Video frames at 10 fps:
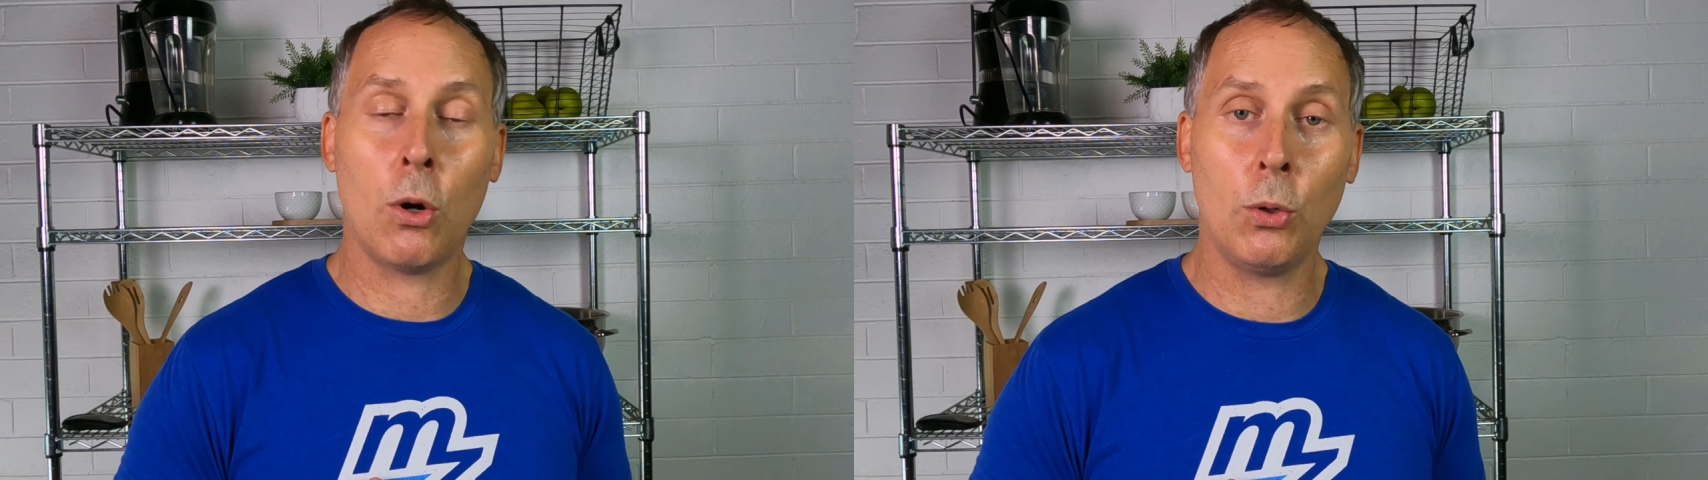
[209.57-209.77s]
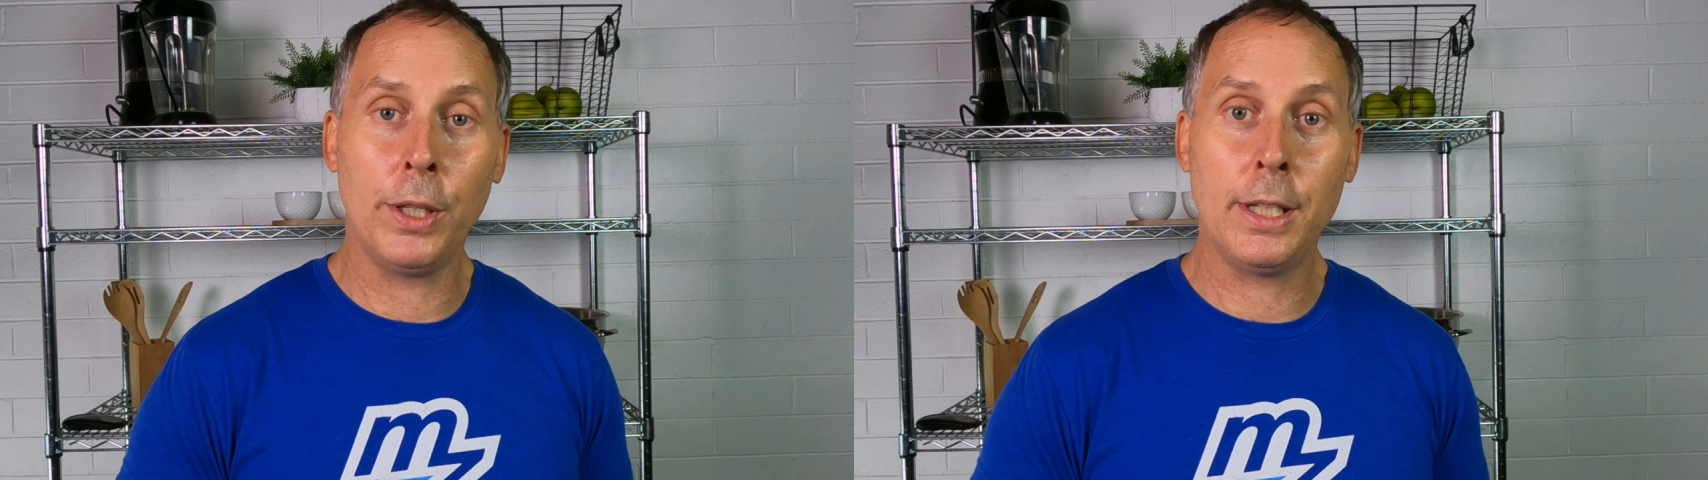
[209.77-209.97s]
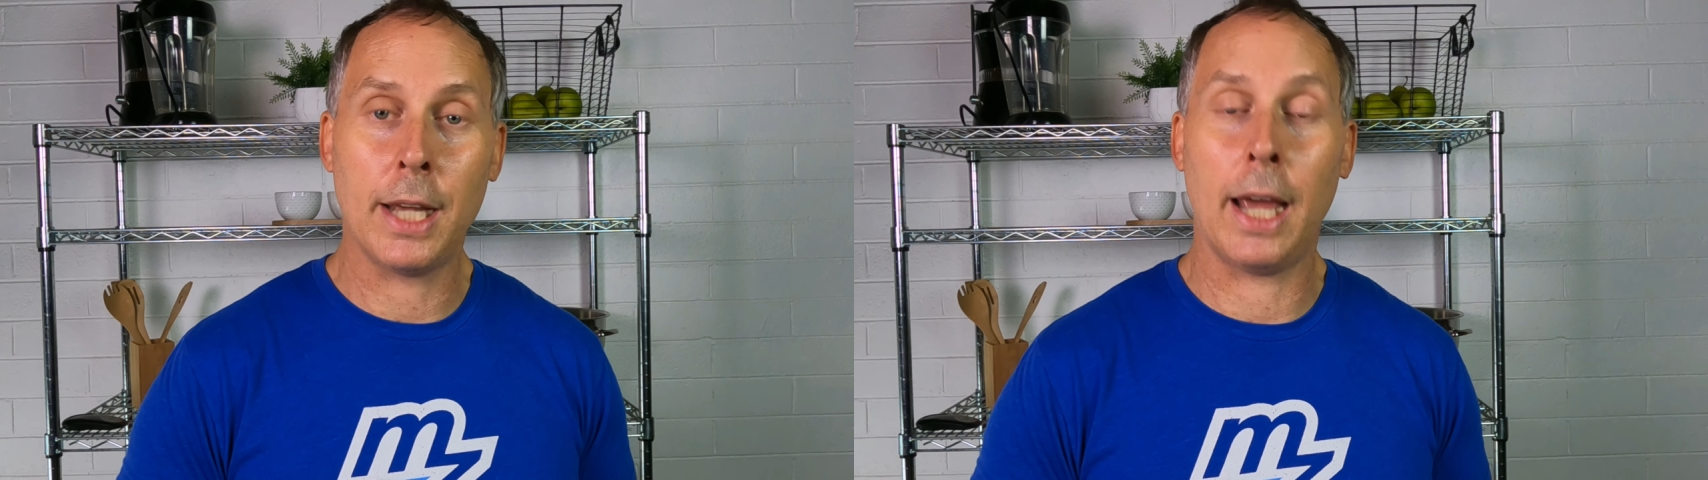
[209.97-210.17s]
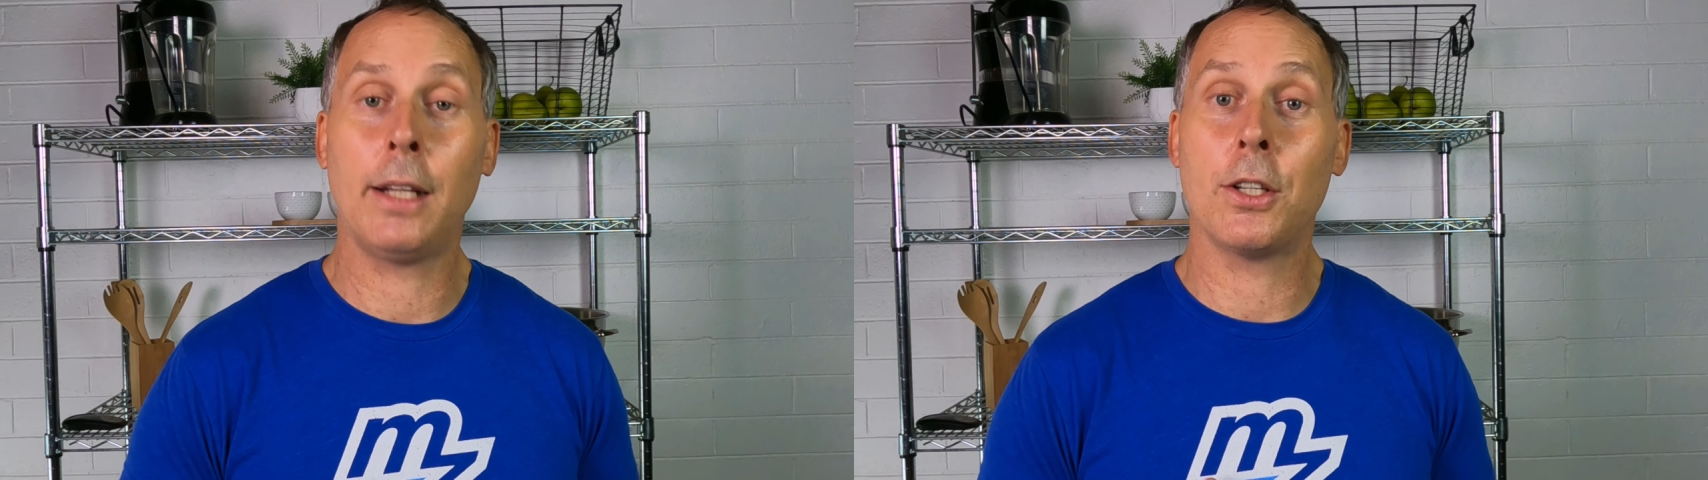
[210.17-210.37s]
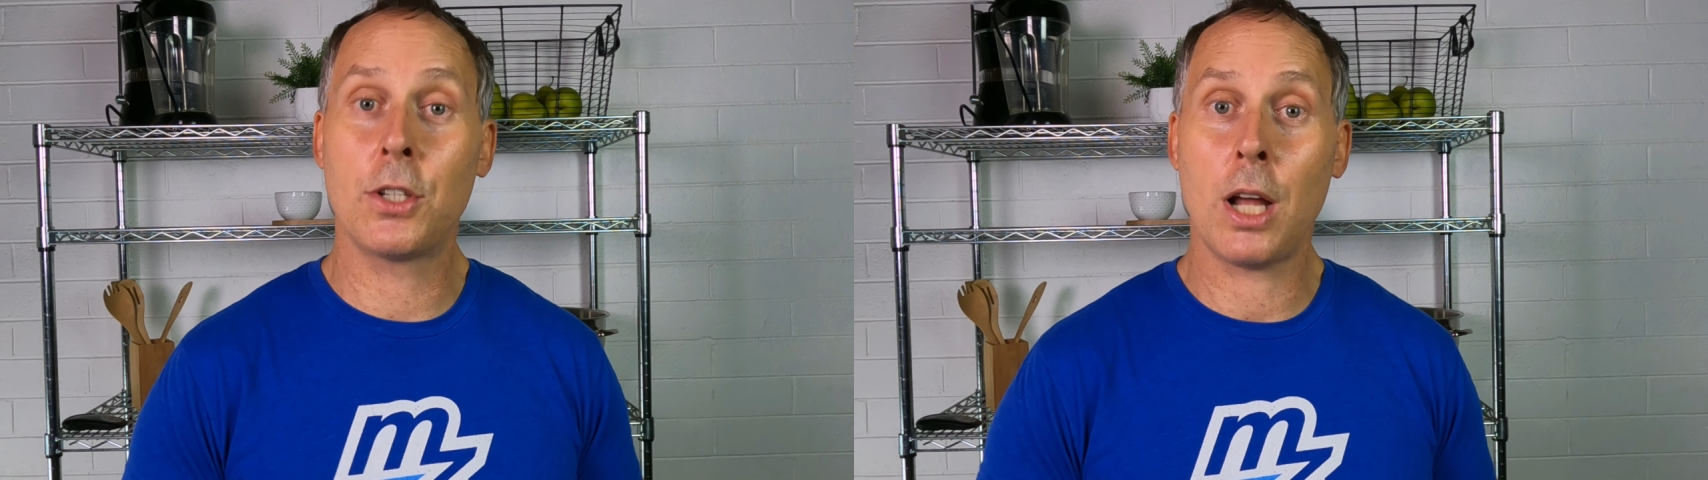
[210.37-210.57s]
holding
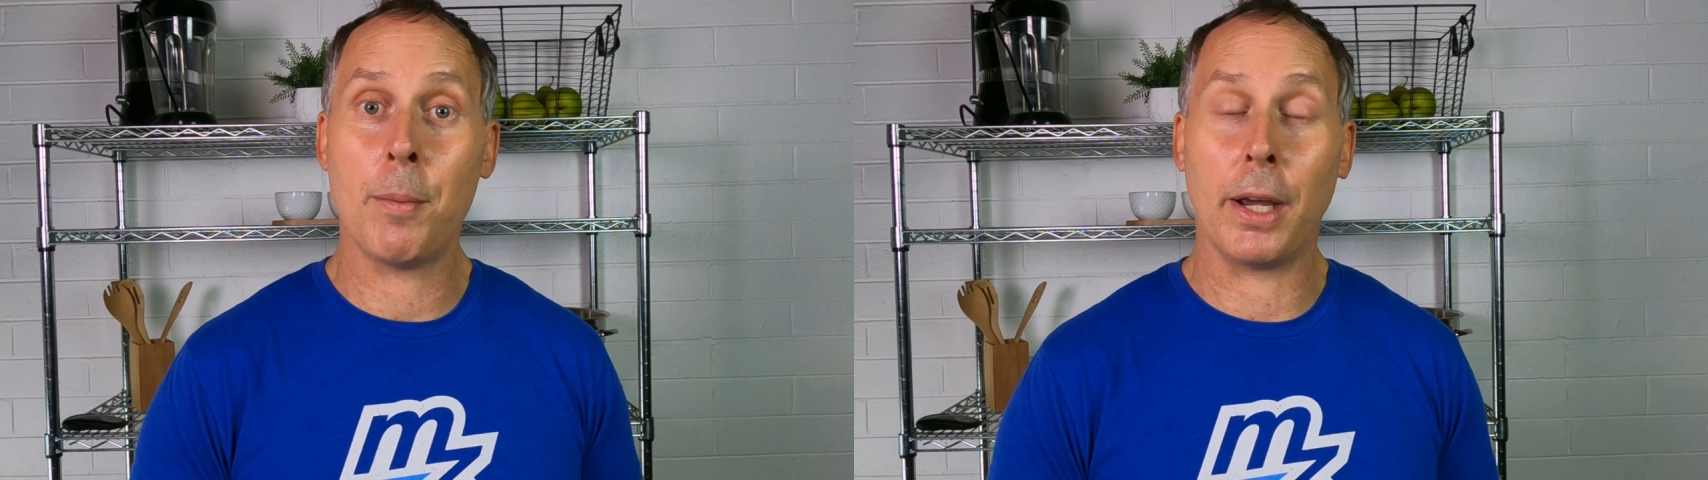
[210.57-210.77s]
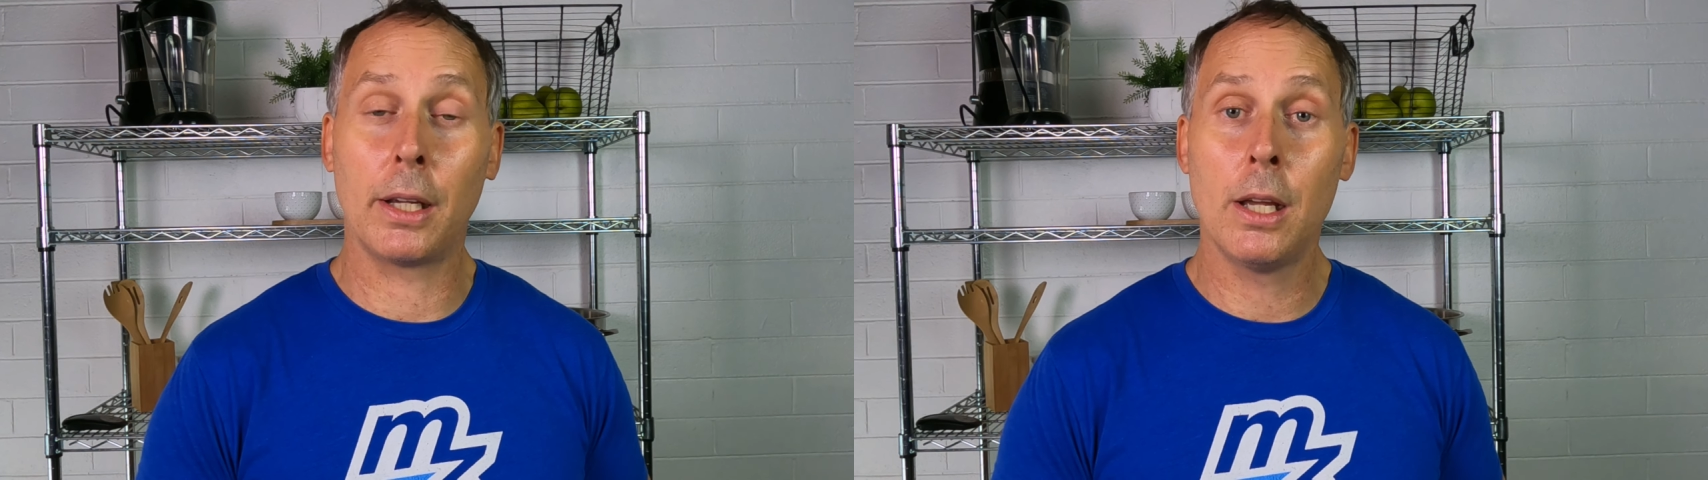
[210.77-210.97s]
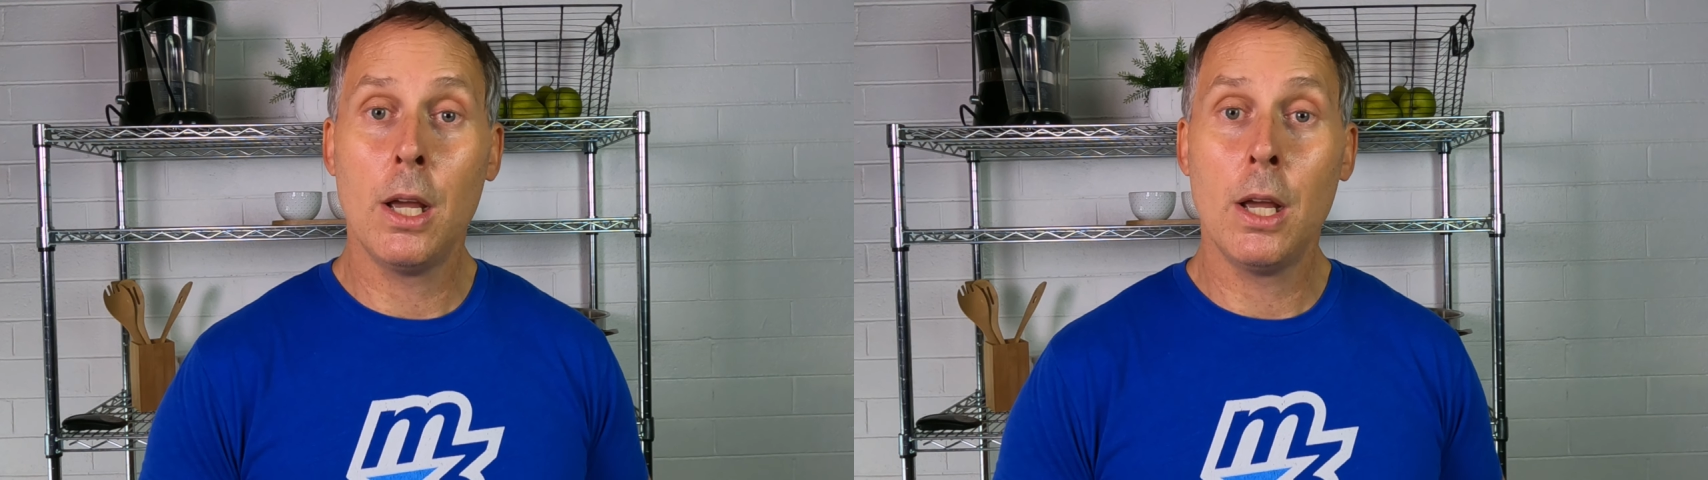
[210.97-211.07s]
tank, the stomach.